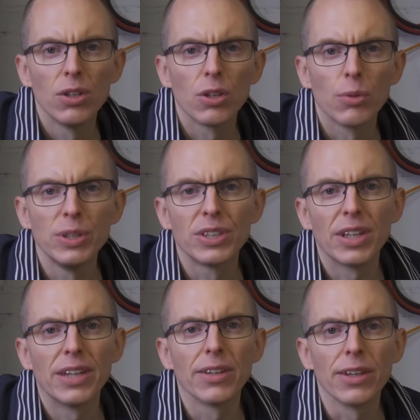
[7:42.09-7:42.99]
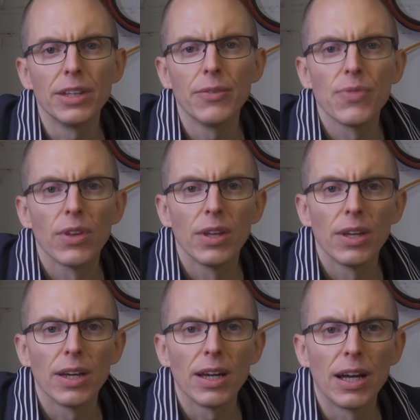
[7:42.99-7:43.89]
Coincidentally,
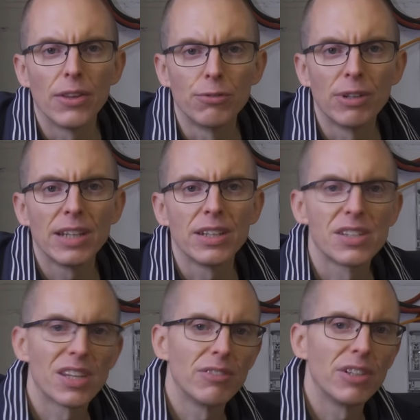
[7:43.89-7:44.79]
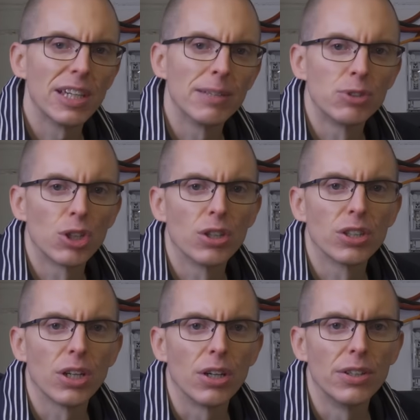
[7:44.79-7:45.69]
at the rated seventy amp charge
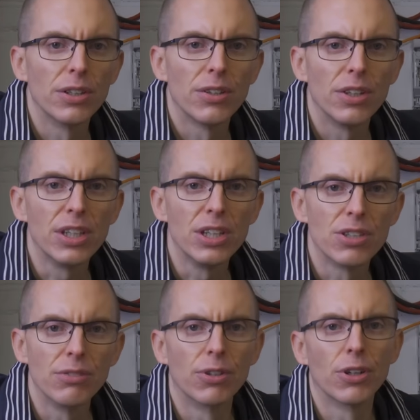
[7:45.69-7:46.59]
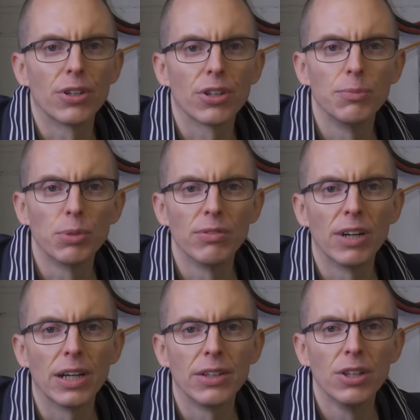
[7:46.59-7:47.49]
current that each inverter can
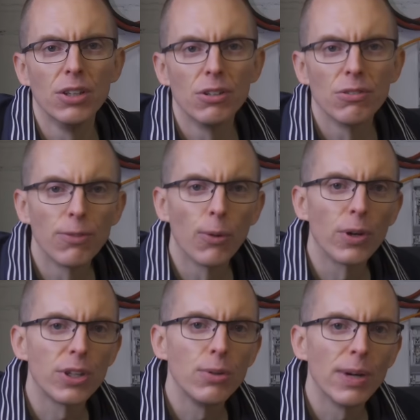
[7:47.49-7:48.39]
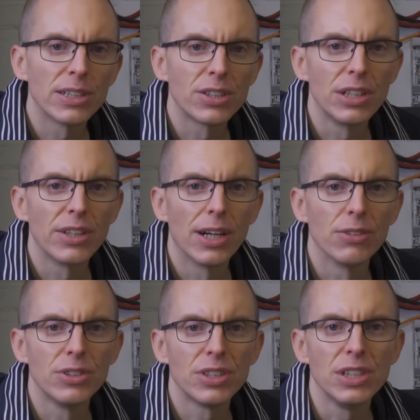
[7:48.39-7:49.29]
provide, four U S three
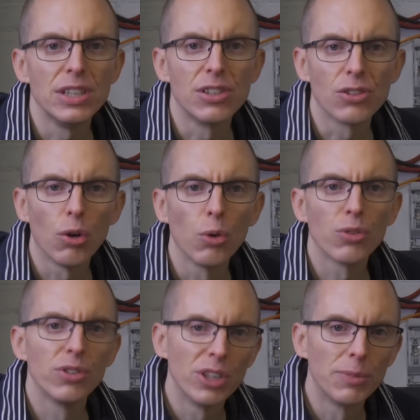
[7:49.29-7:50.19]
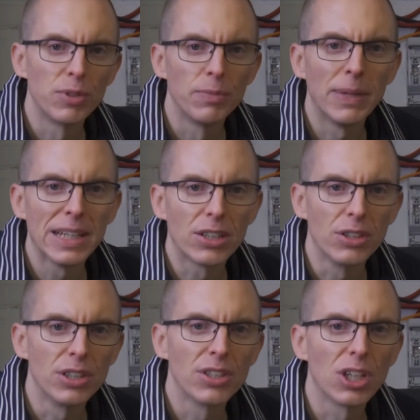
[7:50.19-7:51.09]
thousand Cs is also the number of
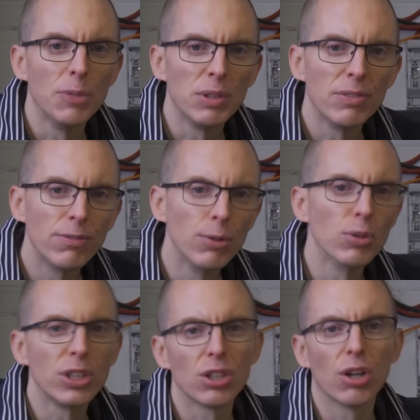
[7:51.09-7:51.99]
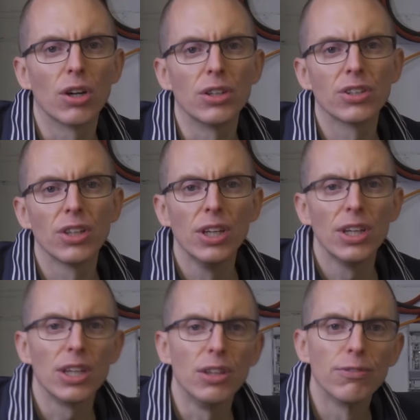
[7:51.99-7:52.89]
batteries that can be fully charged
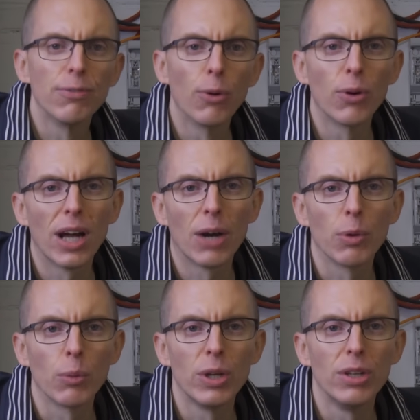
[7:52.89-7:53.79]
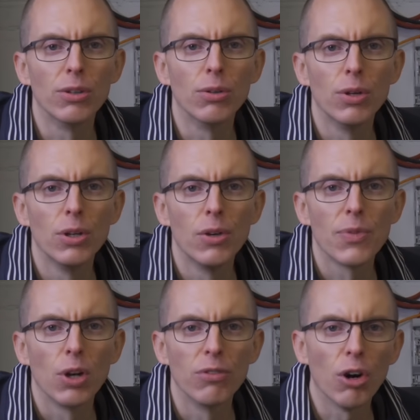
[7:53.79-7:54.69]
in the four hour window
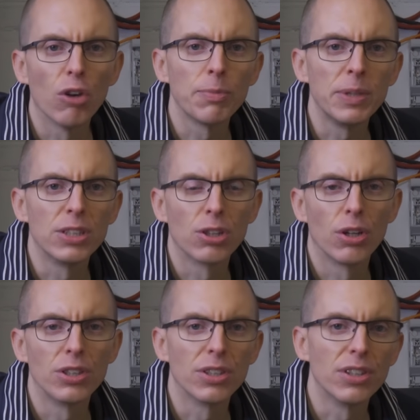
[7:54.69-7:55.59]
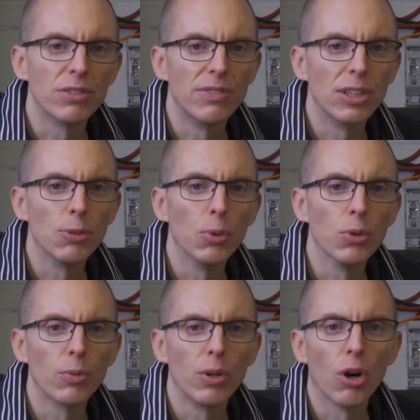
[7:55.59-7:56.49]
of off-peak charging that's
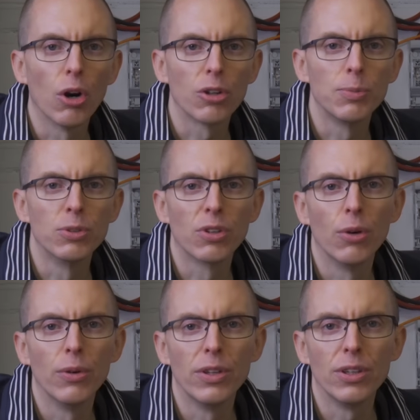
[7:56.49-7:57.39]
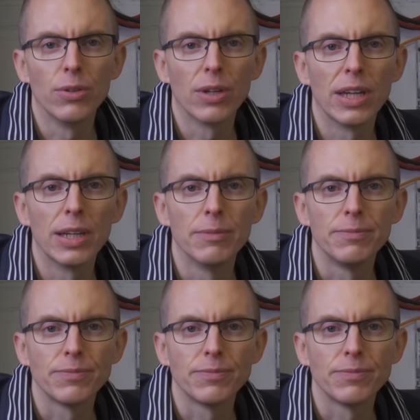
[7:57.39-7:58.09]
available in Octopus Go in the U K.